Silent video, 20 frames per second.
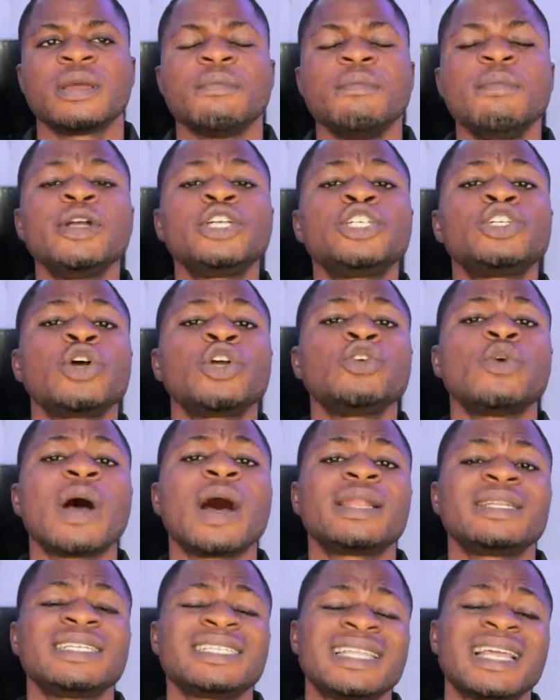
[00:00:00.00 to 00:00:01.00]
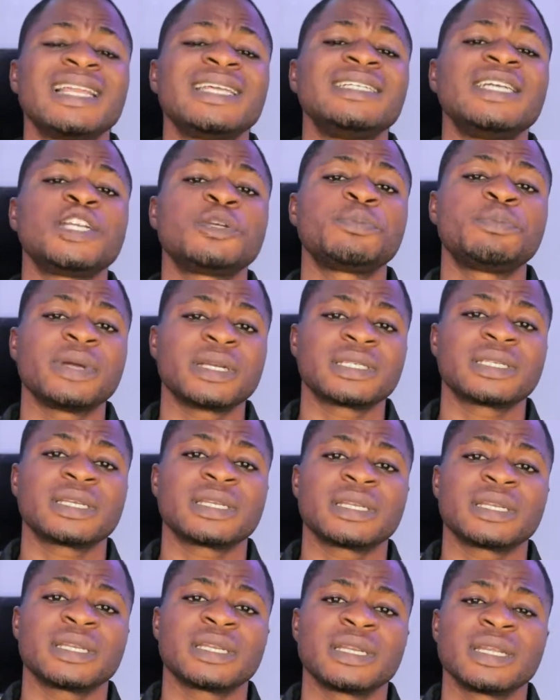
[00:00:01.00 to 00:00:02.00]
Make sure you are an intelligent
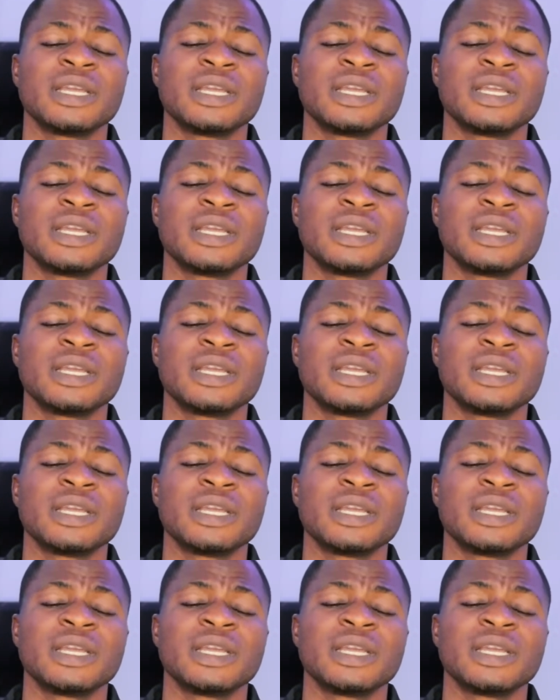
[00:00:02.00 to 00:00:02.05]
person.